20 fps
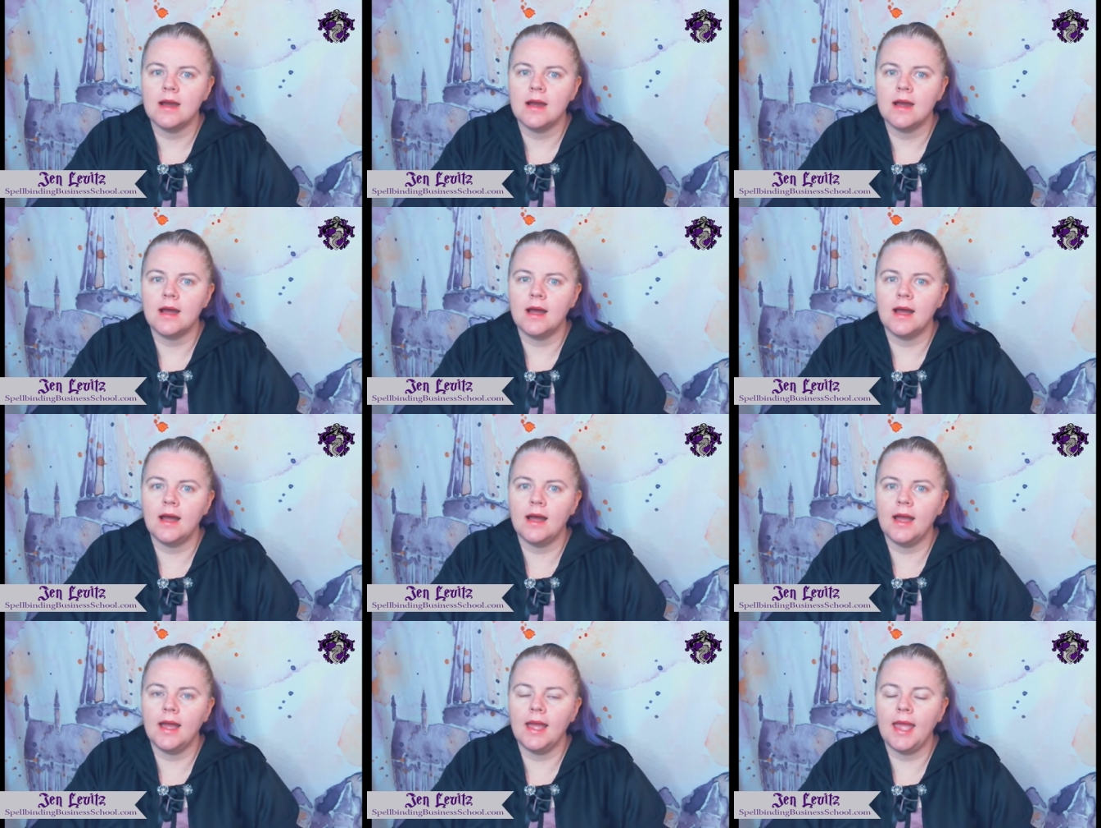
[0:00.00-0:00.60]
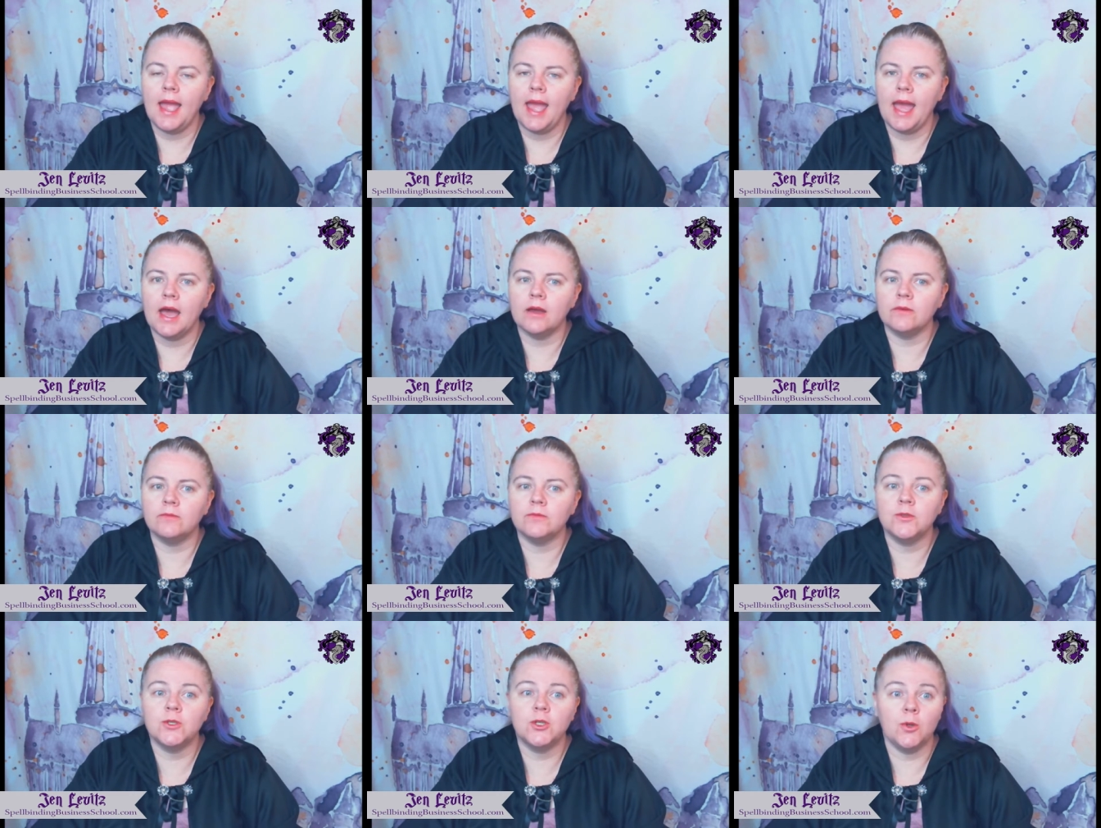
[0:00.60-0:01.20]
I
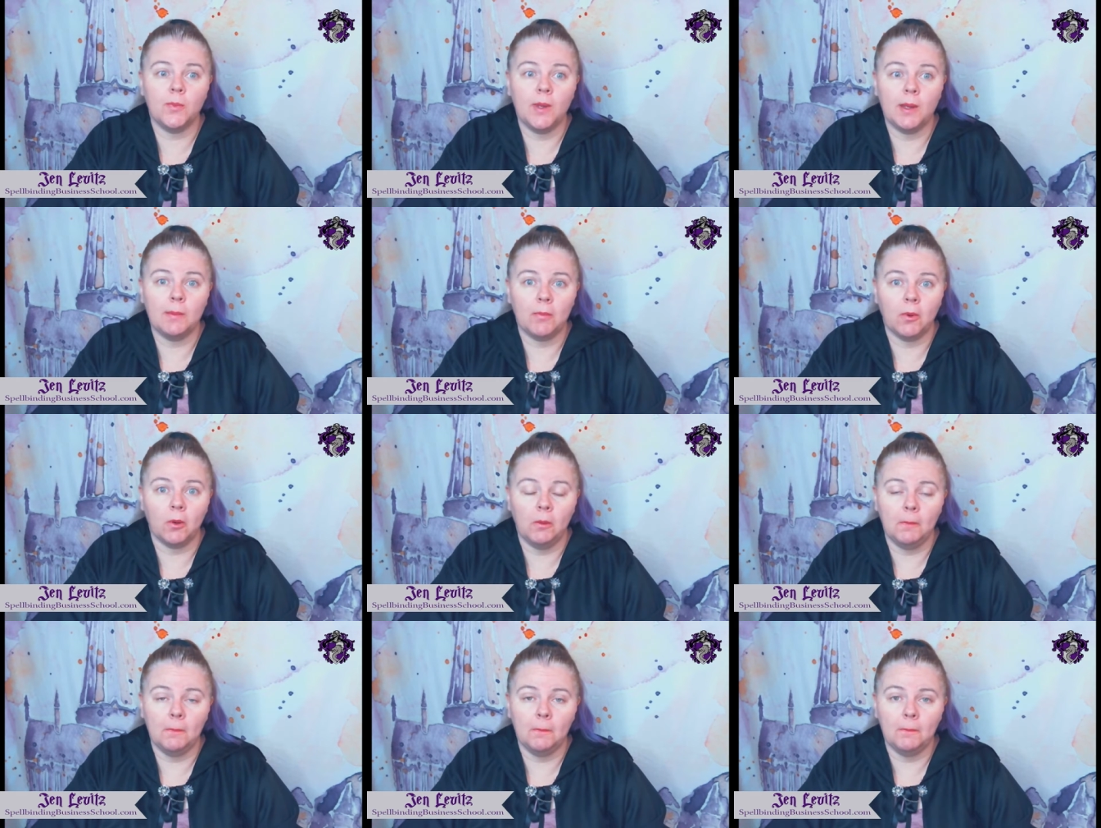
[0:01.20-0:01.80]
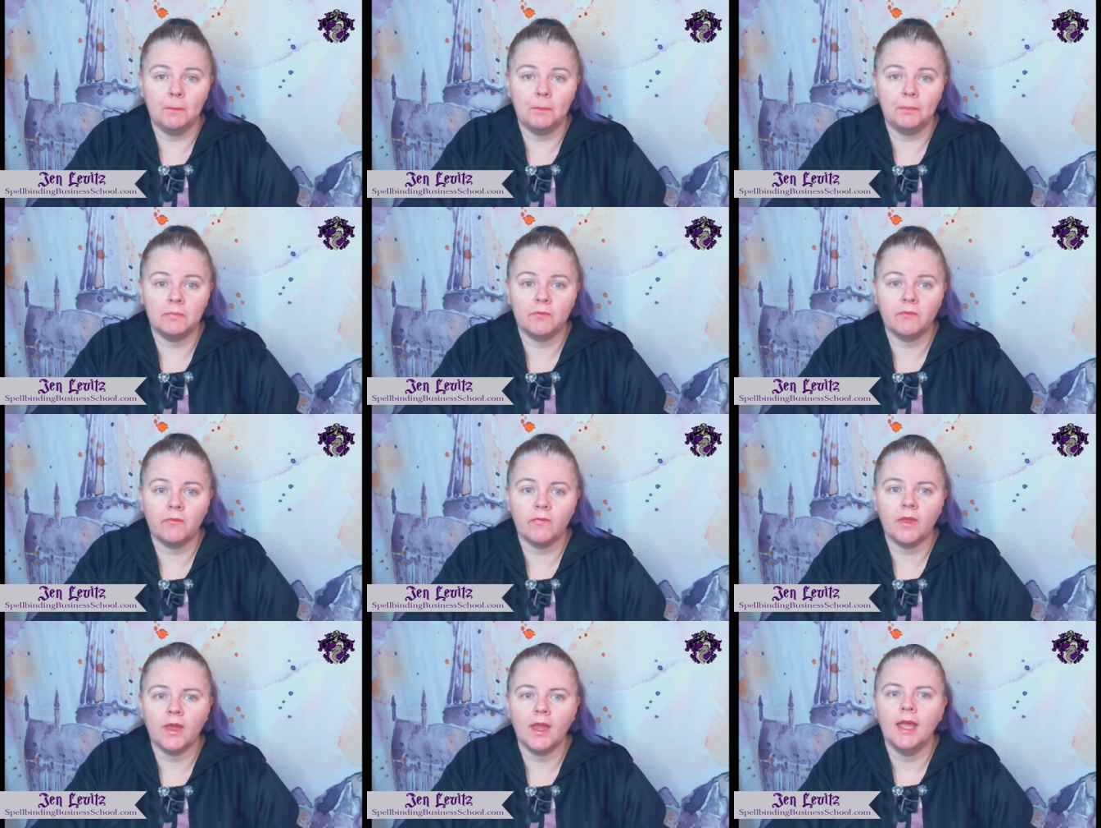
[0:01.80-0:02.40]
have 2 people.
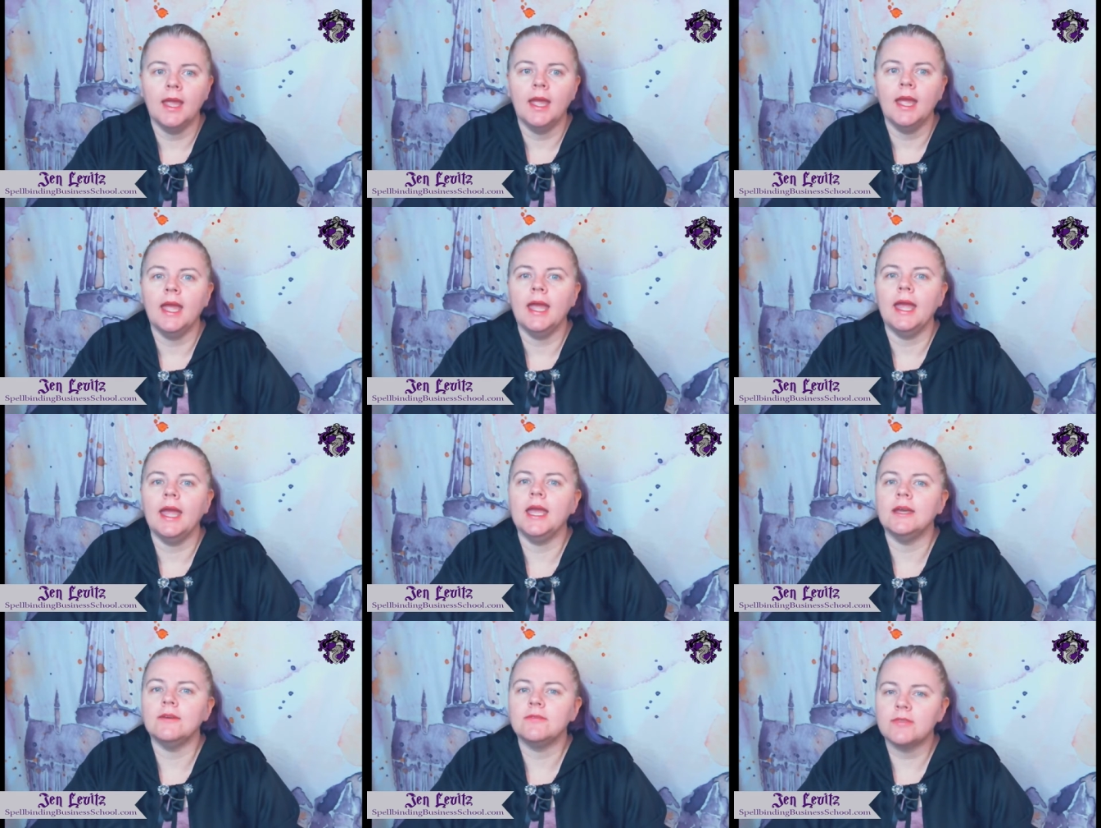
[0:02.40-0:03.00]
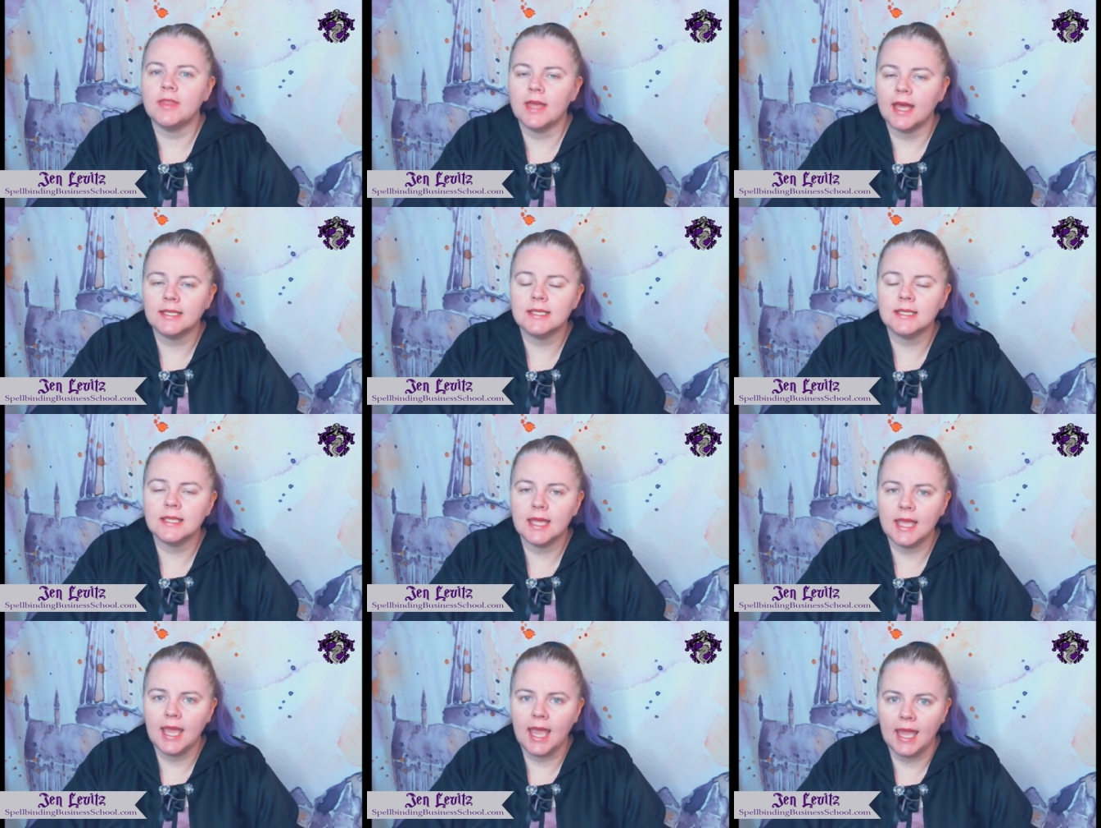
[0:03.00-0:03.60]
If that's
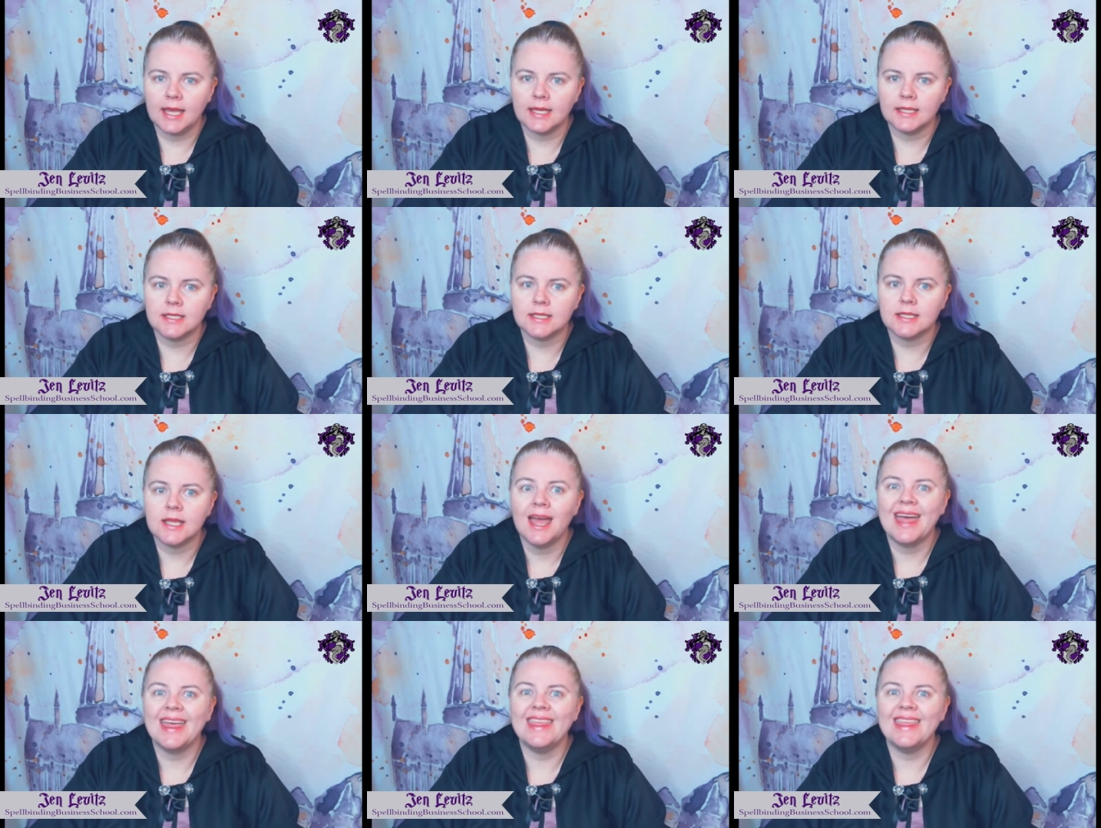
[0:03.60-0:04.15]
the case,